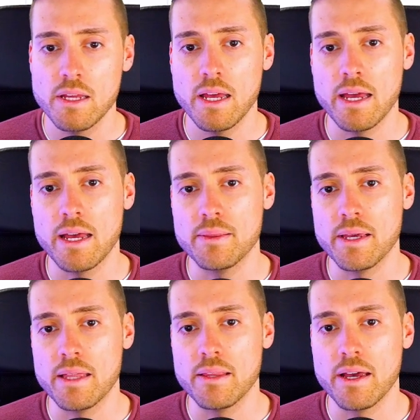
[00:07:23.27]
And
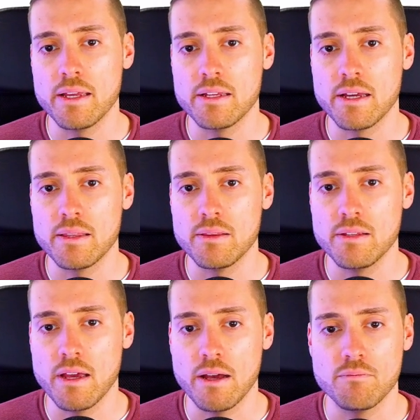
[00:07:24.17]
then I can,
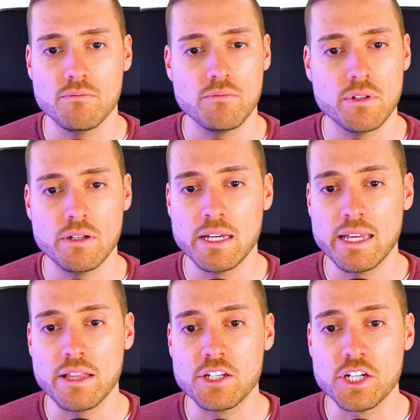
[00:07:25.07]
yeah,
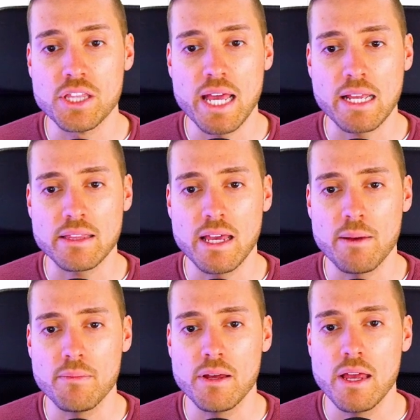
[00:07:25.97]
again, connect
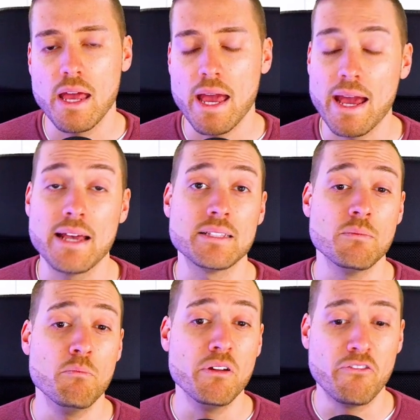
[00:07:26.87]
them as
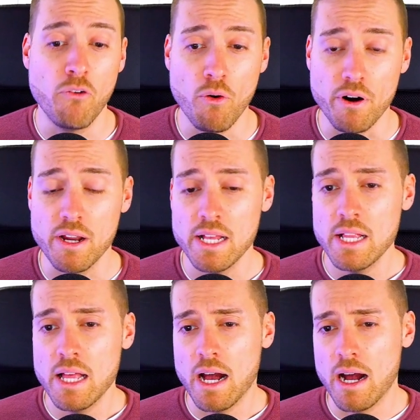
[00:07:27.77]
before.
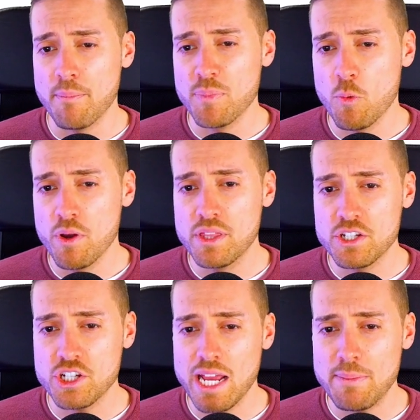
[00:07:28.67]
Um, with the
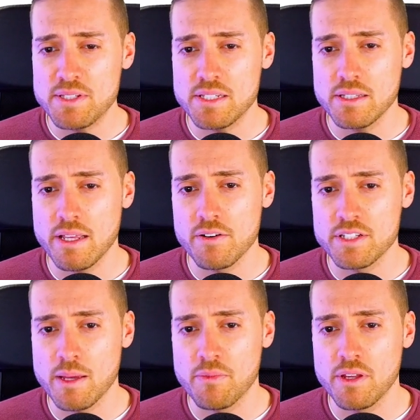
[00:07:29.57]
shapes, there is
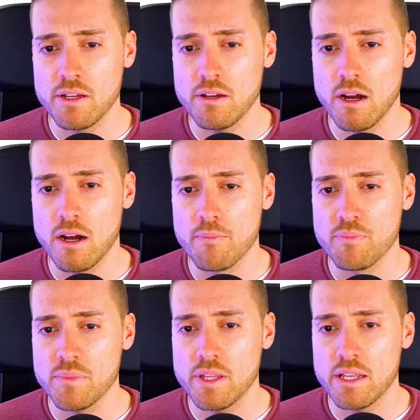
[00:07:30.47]
something
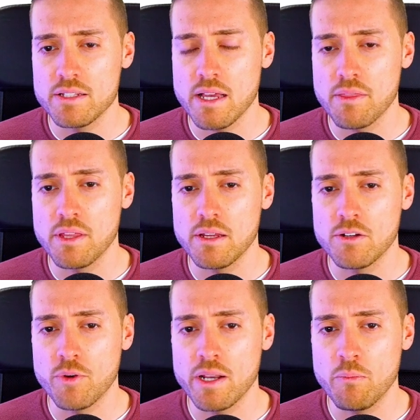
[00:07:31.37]
um, that is, I think,
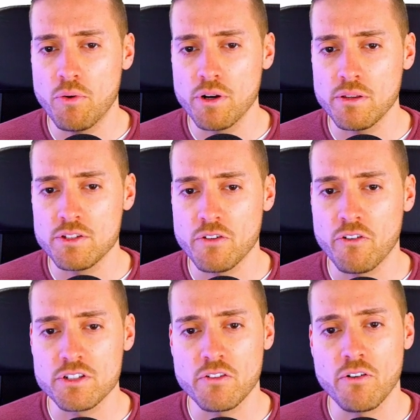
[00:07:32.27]
quite important. So
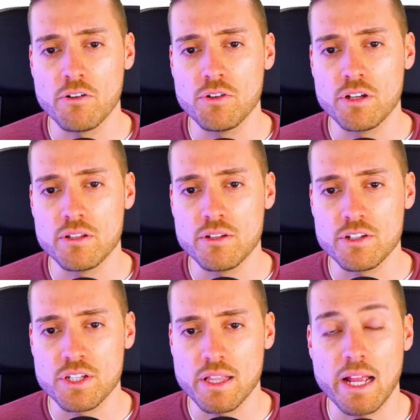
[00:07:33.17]
first of all, you can
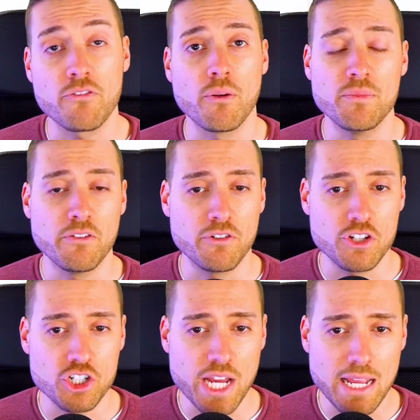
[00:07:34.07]
select from different
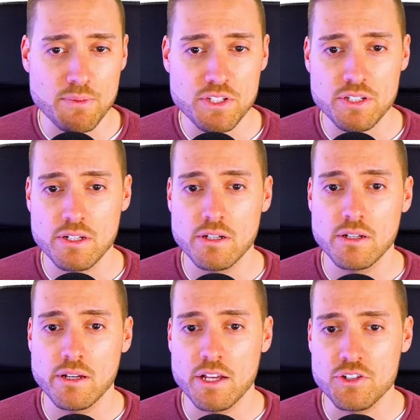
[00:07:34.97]
shapes,
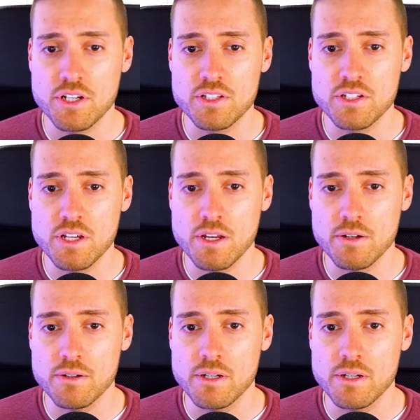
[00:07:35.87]
as you can see here.